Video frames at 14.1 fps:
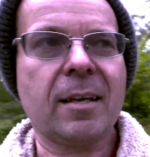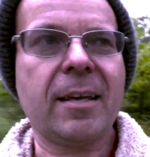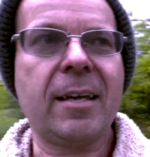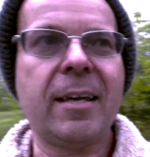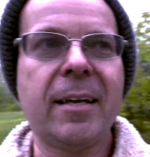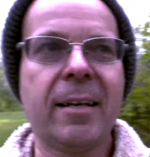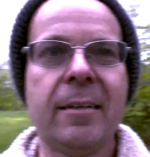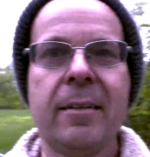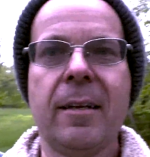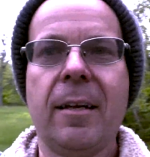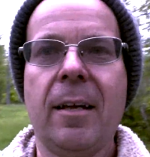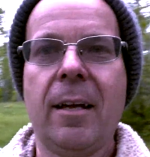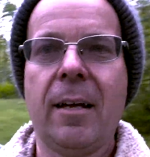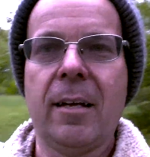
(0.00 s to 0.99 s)
and
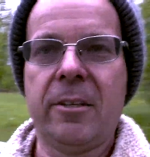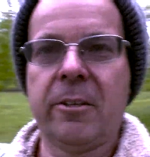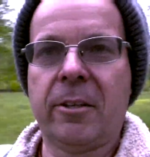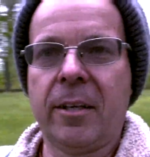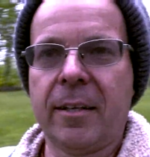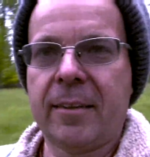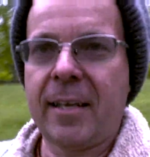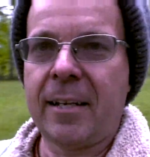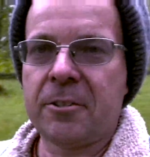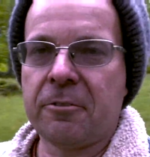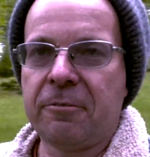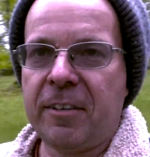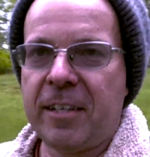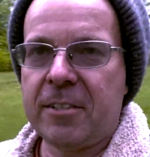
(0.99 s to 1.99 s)
you can get that at
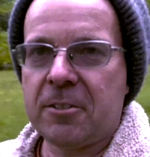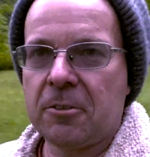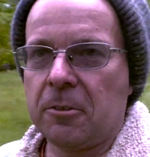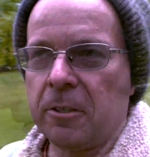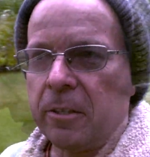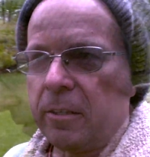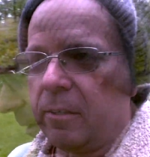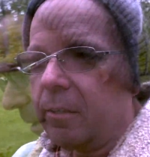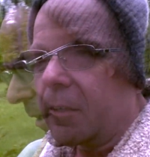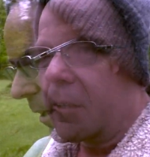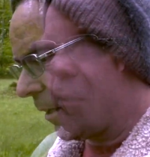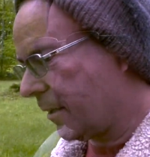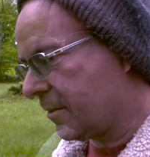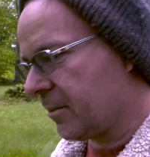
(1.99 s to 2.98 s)
your feed store,
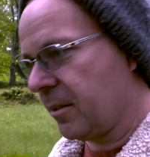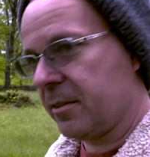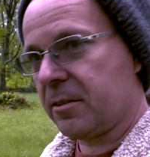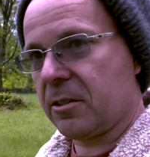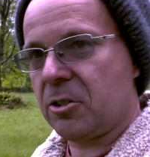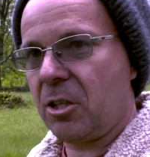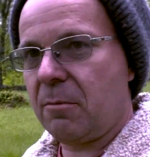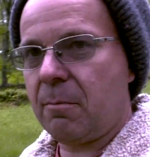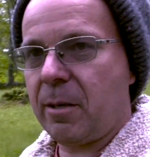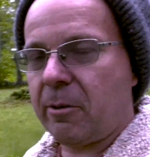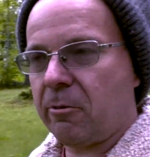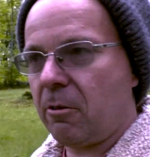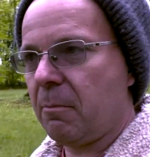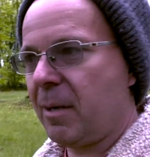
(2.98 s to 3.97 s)
and it's a sheep
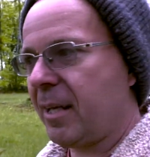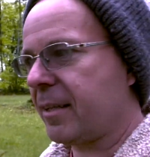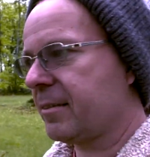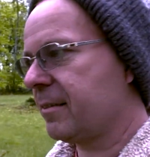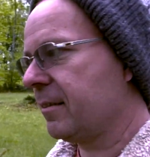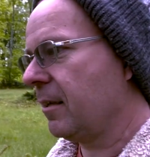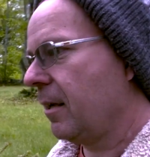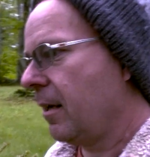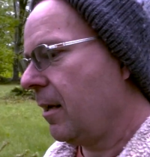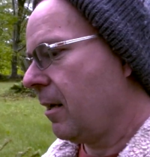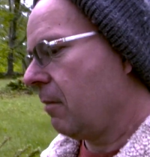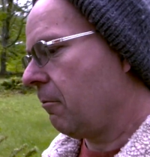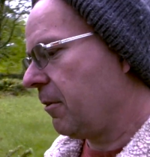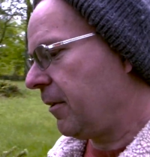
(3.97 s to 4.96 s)
mineral mix.
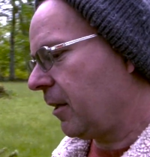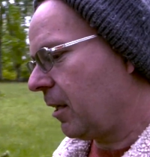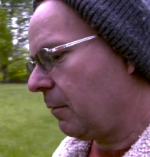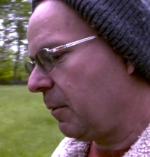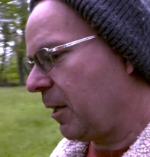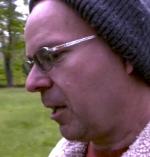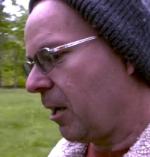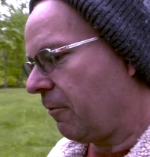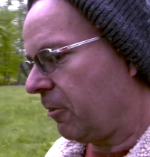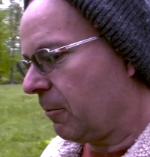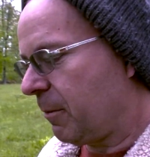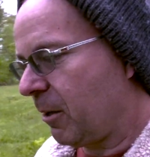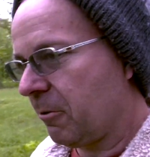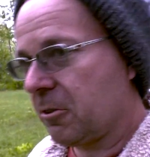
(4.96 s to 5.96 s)
One thing you gotta be careful
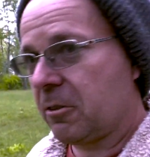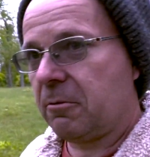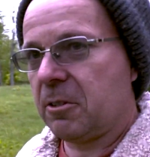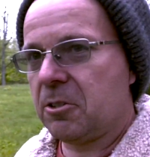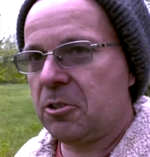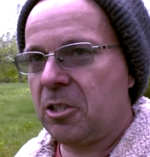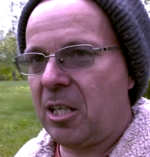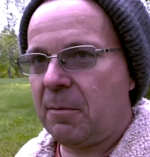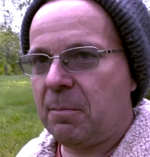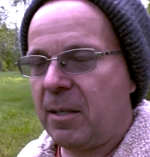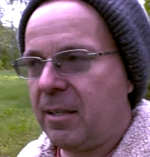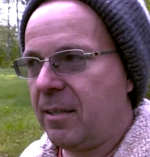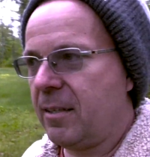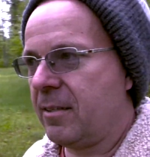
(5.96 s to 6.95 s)
about with sheep
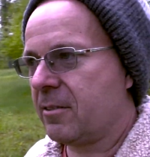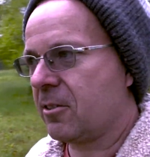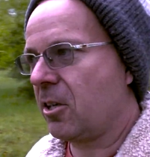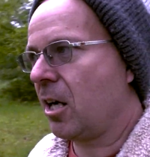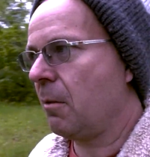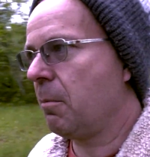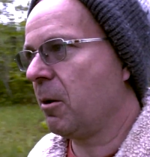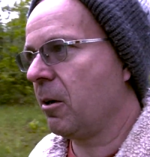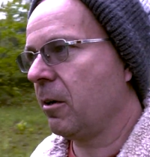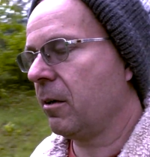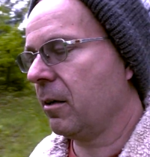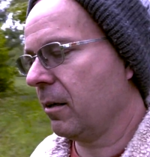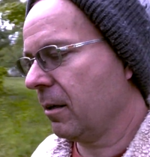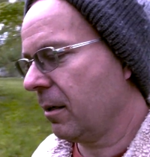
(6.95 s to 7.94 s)
is copper.
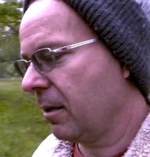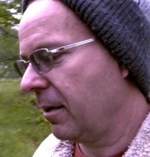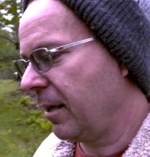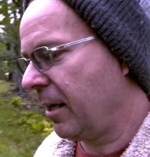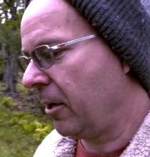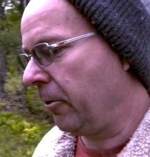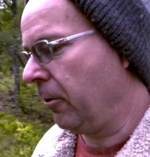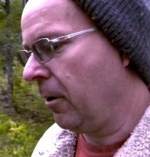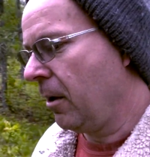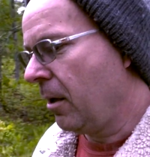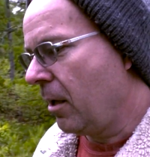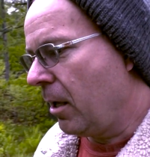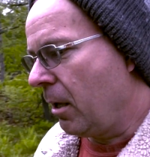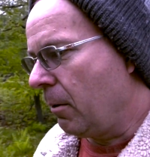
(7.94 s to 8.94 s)
Now,
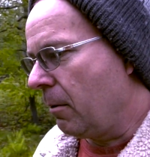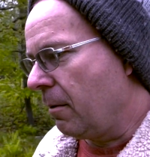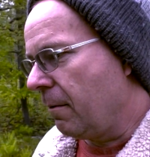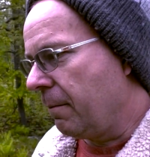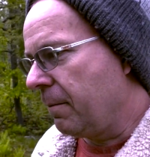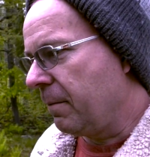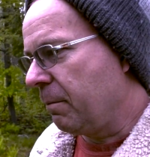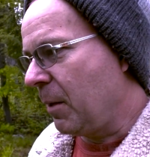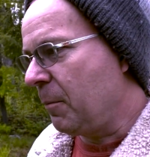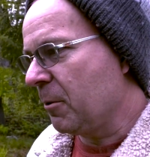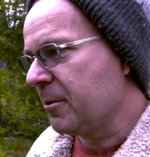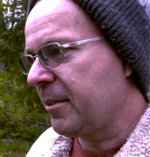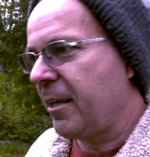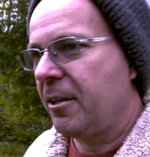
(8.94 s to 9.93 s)

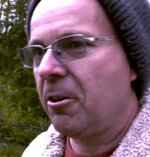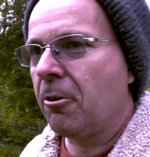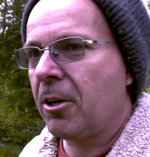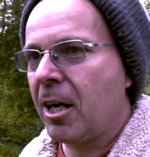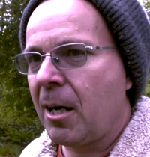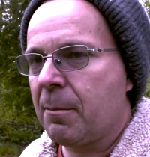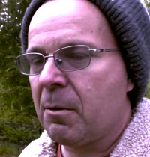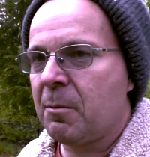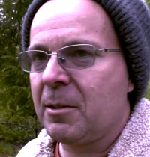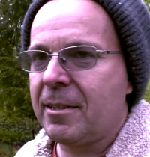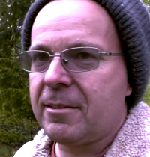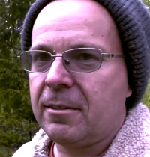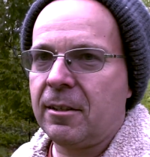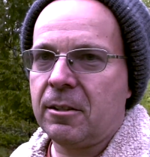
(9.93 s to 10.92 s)
people say no copper, but
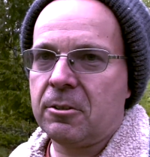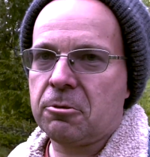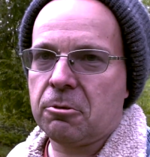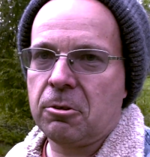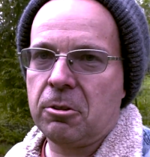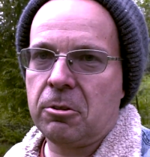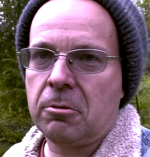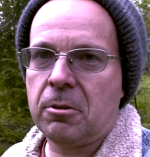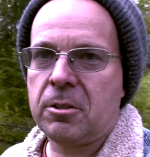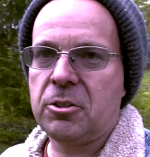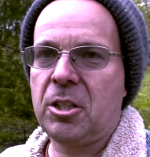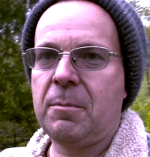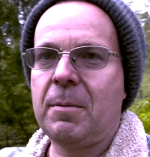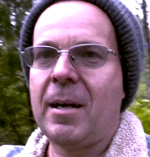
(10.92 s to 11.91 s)
that's not true.
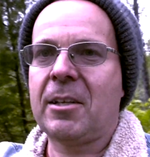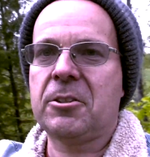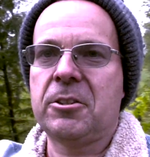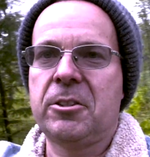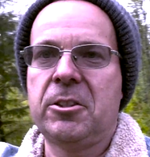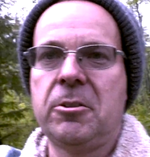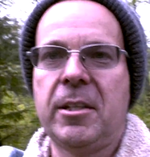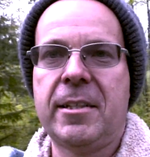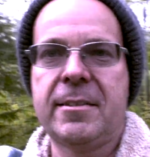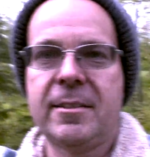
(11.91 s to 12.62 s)
Sheep actually do need